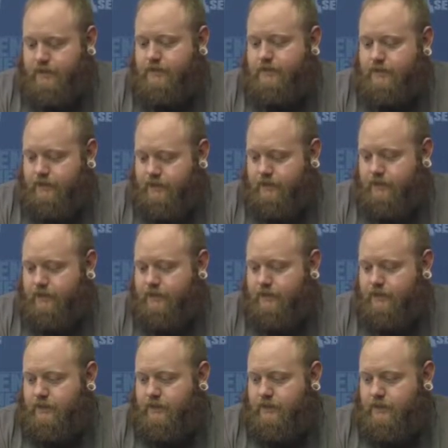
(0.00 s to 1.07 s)

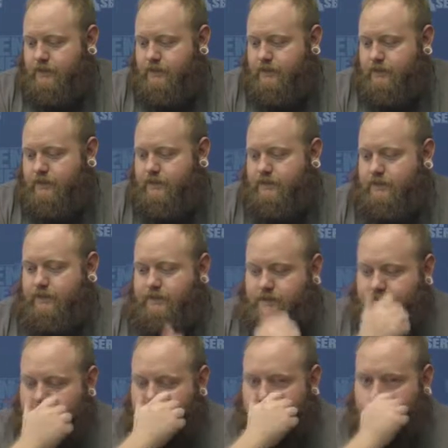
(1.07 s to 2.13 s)

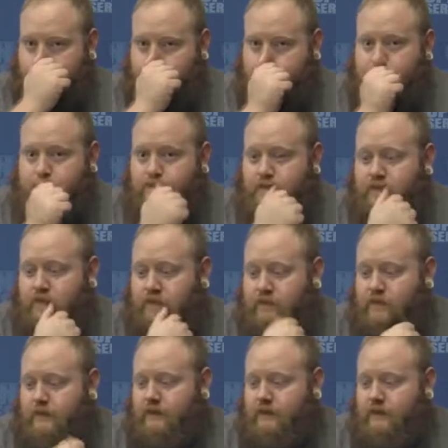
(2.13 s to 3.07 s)
The person shown says nothing.